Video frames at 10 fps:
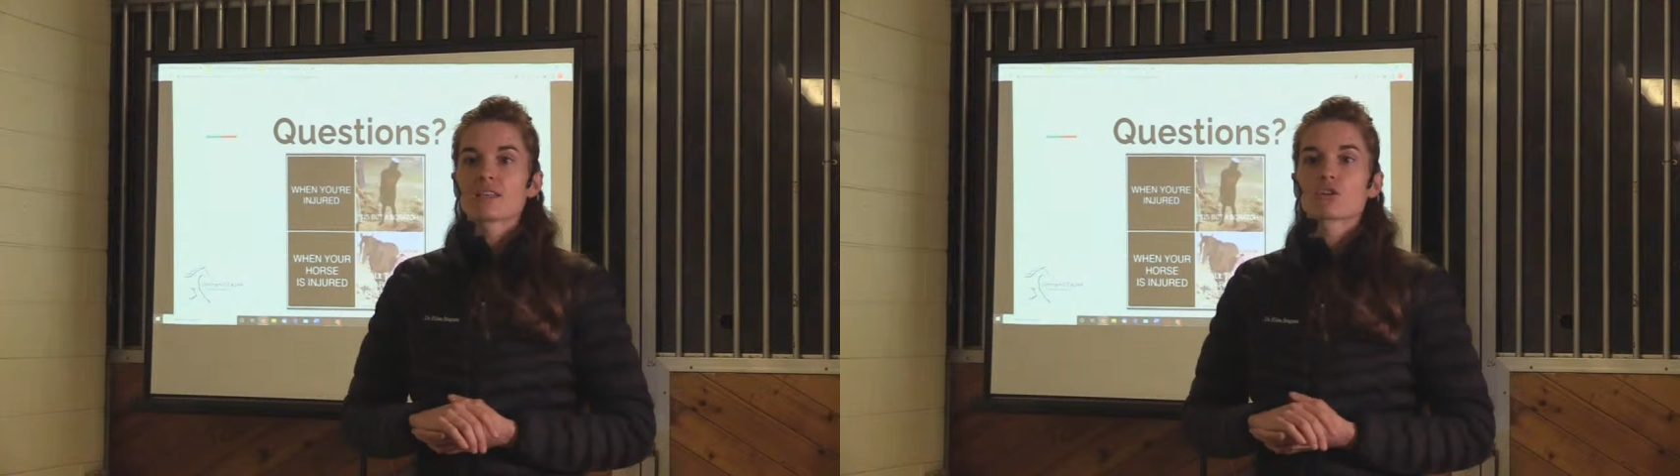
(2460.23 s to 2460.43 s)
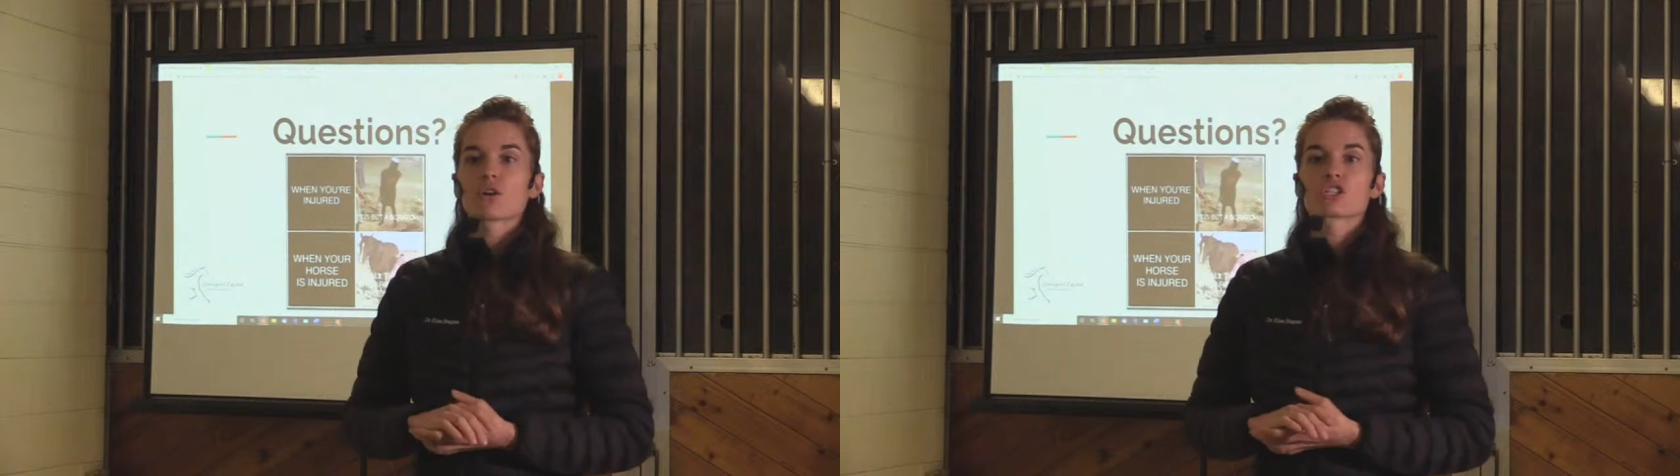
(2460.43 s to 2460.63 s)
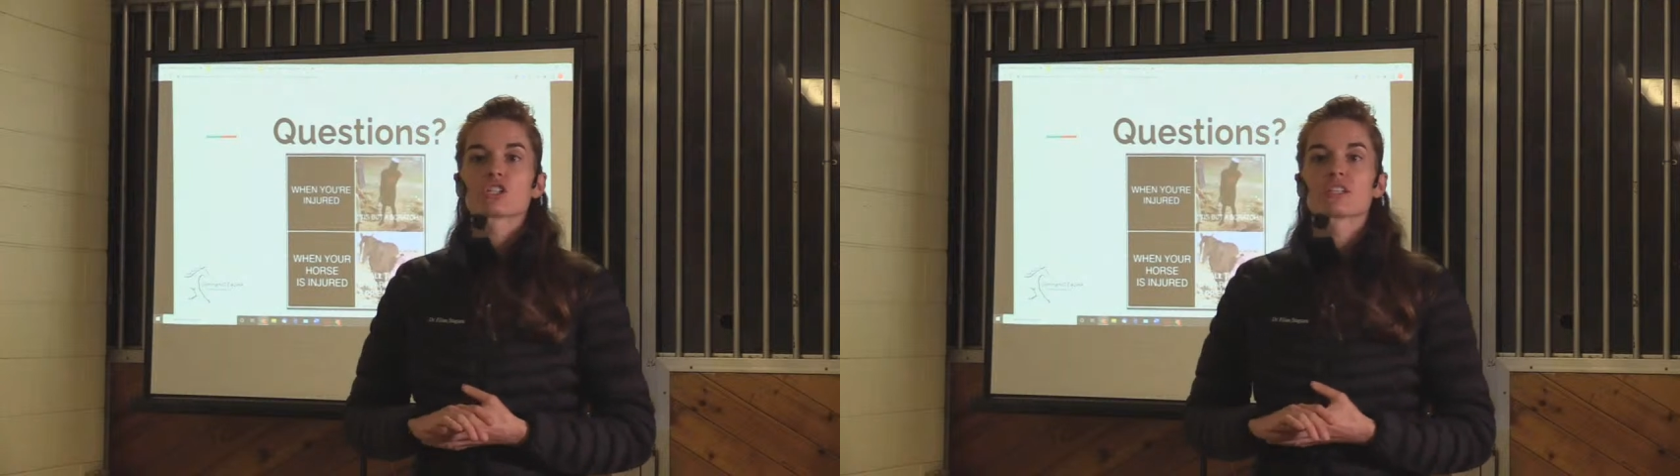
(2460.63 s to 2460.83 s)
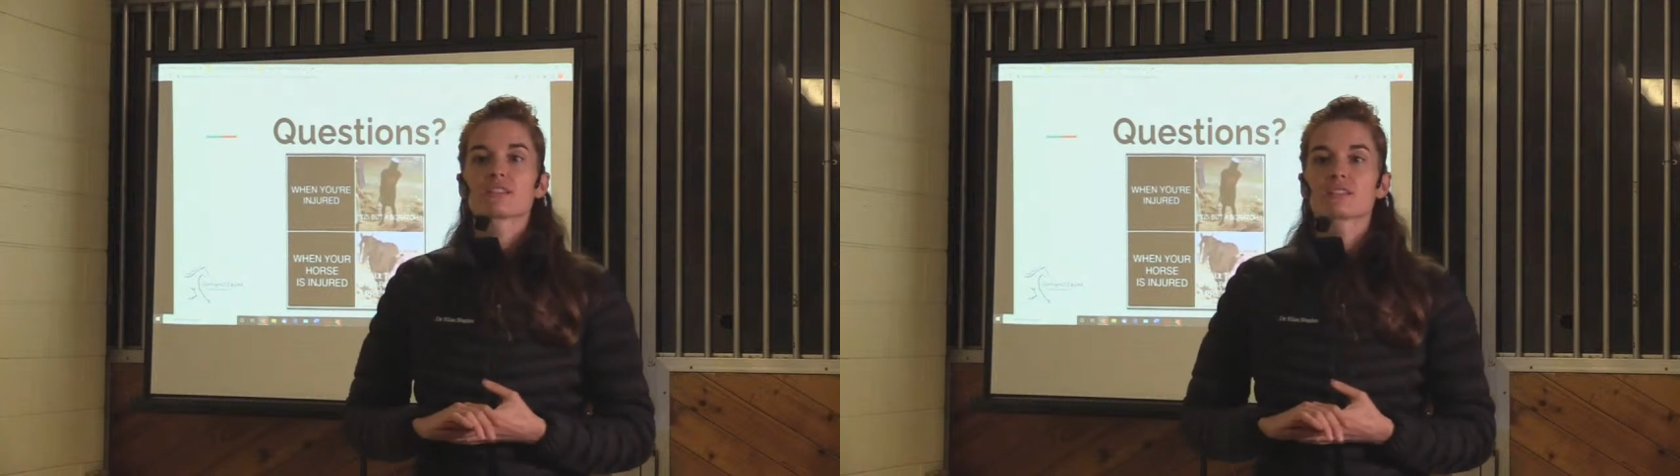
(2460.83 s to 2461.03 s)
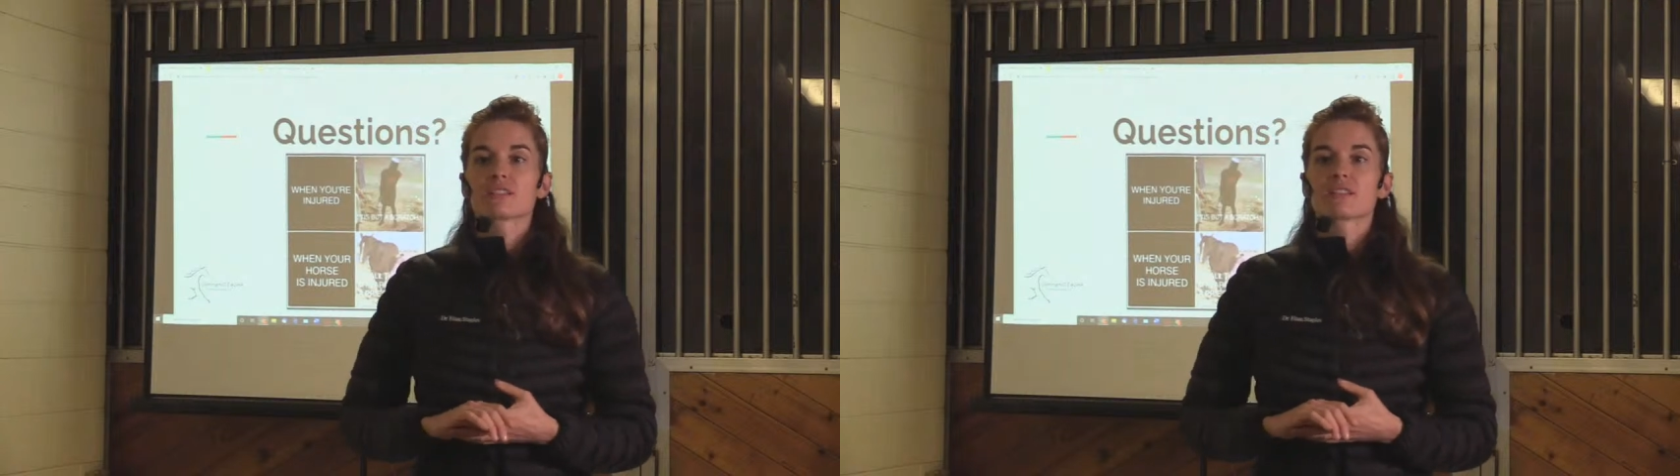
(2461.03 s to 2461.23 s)
The question
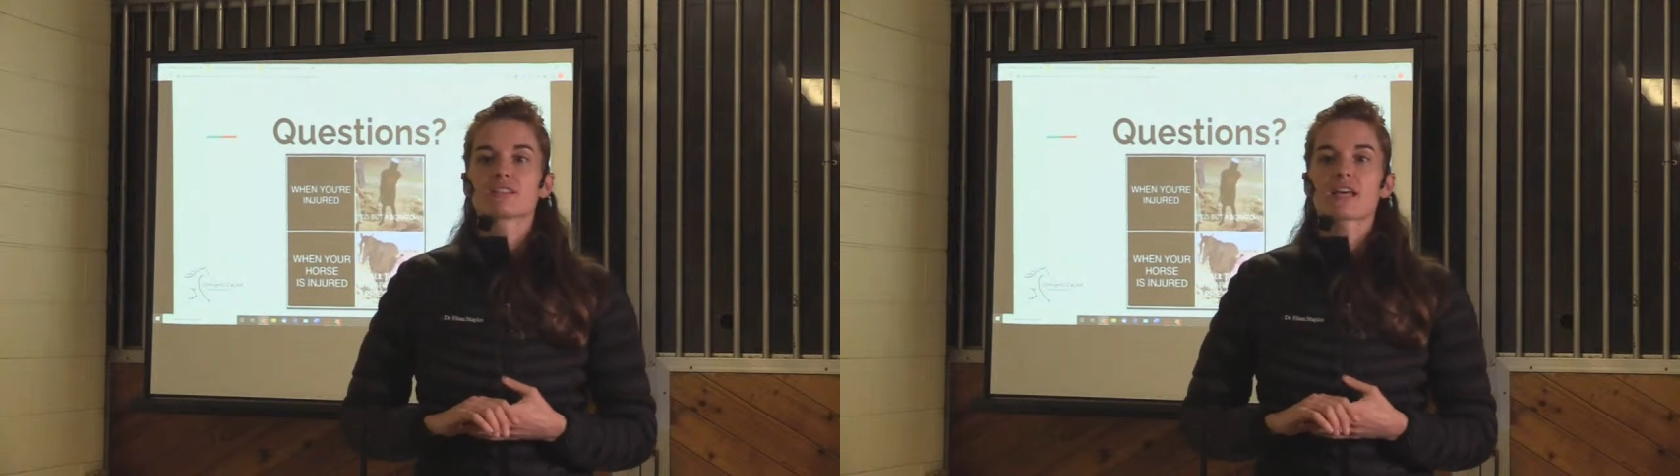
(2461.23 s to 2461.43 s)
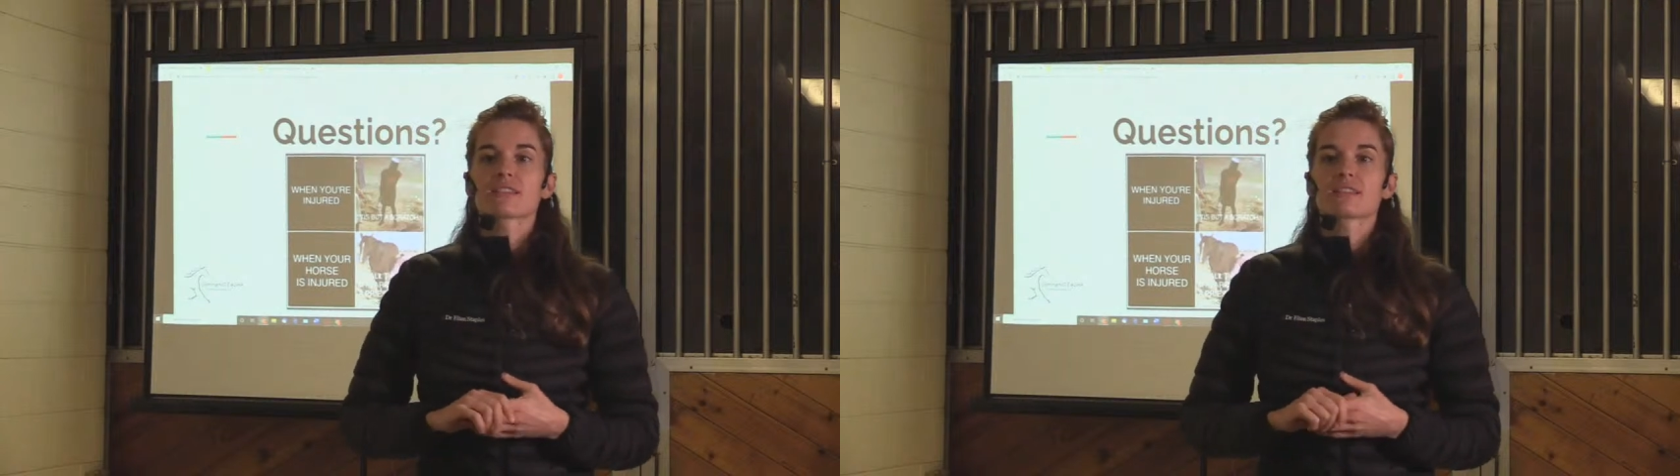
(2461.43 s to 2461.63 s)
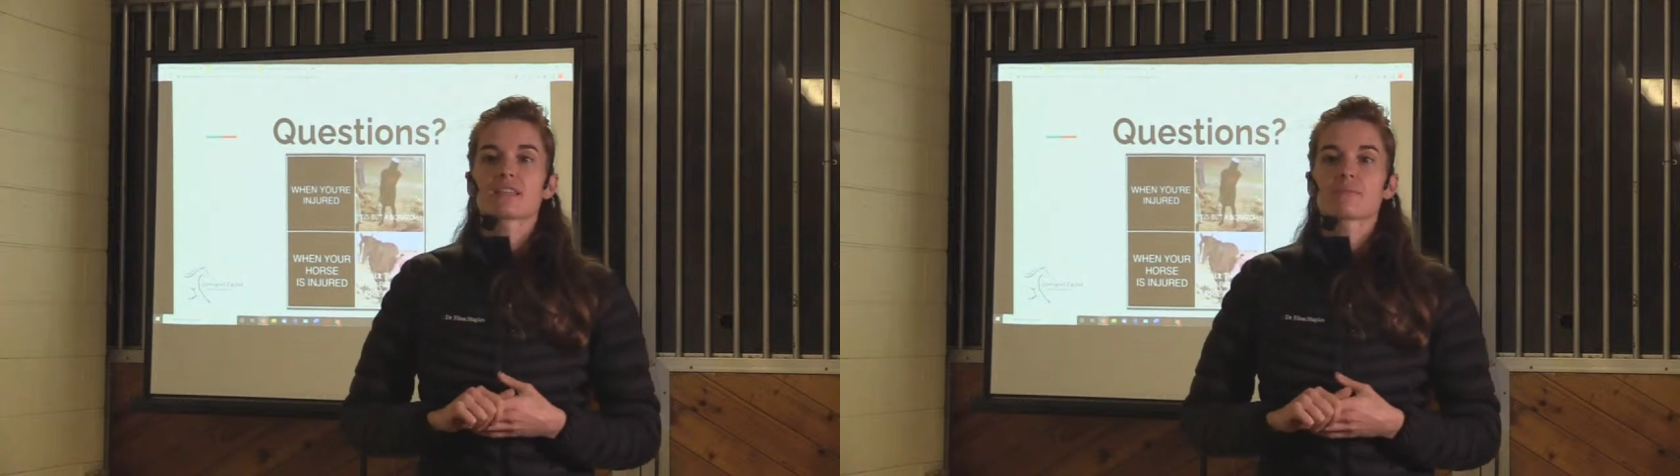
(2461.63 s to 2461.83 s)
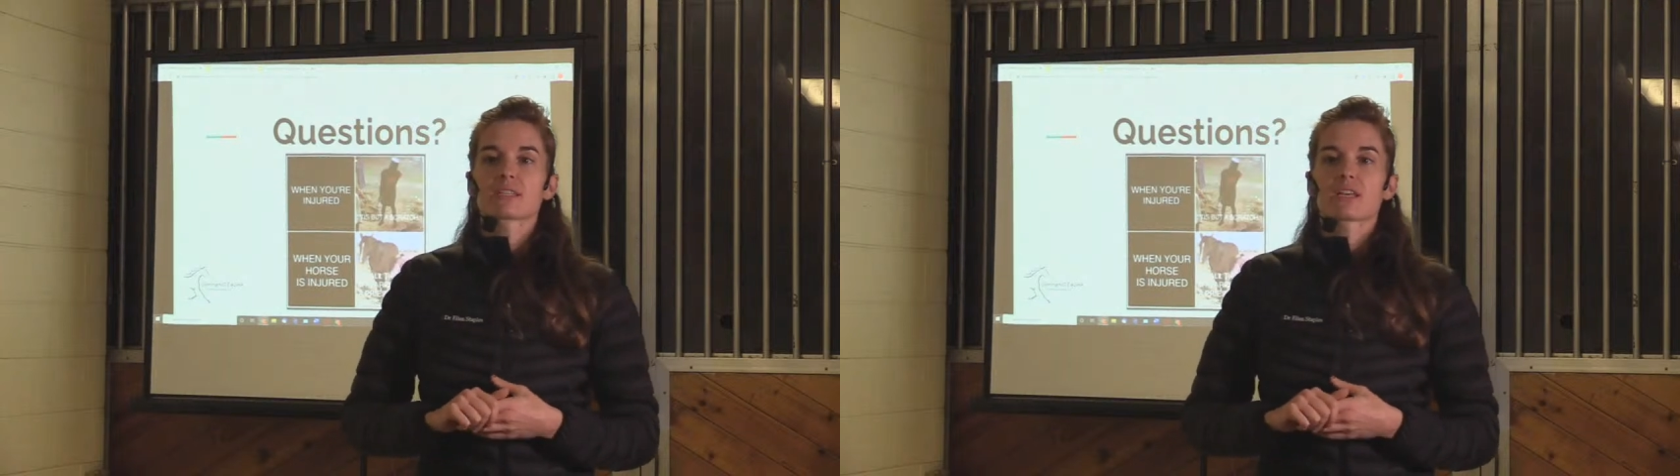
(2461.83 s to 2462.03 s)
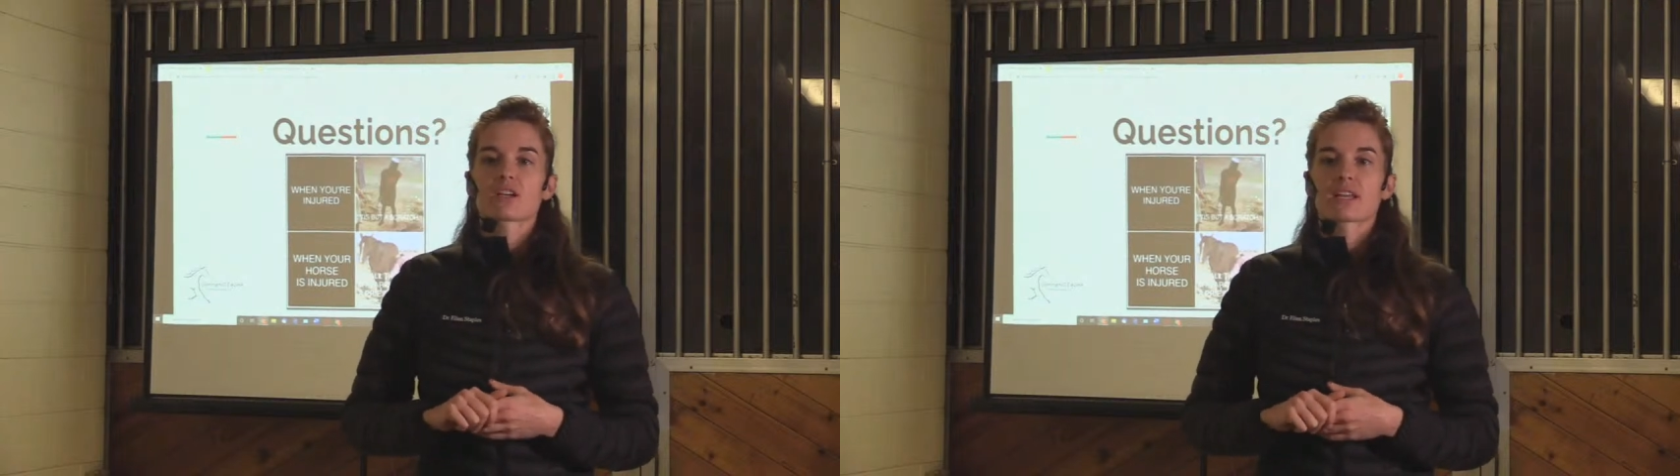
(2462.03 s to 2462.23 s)
is that the same as
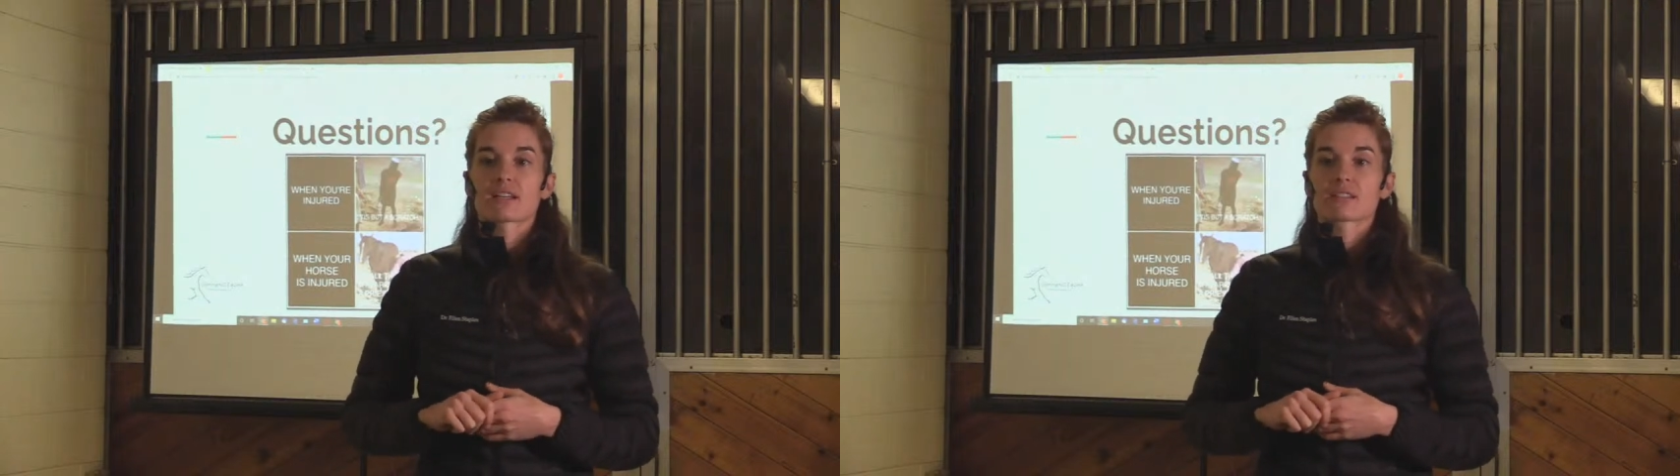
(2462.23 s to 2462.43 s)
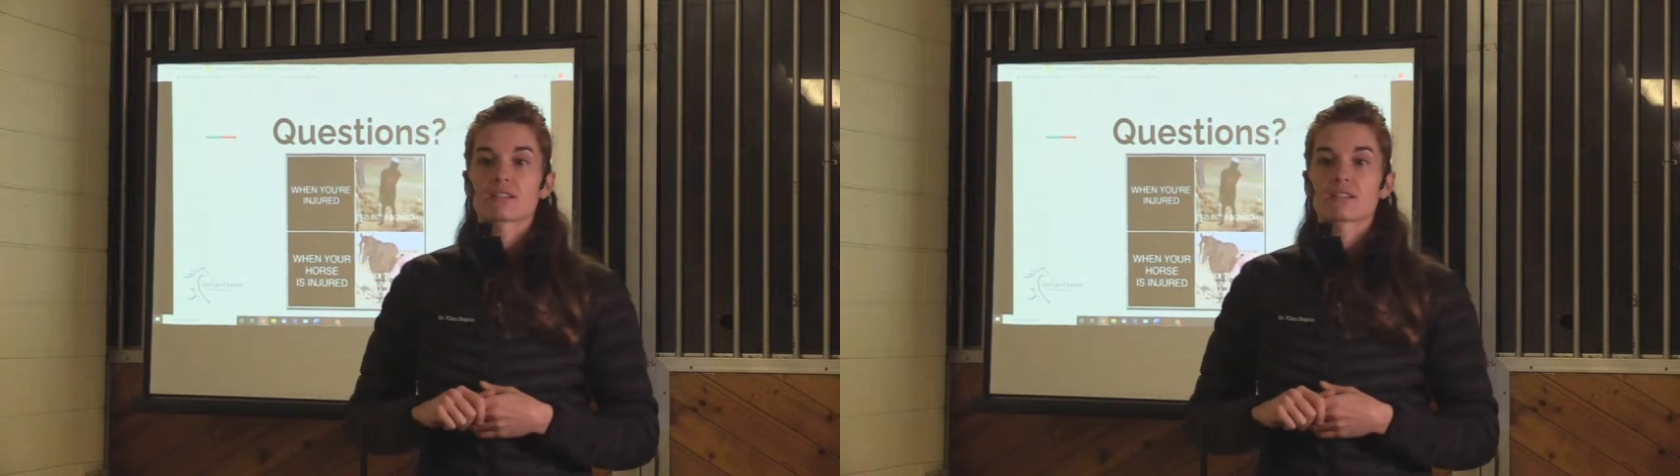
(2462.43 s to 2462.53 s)
Keratex?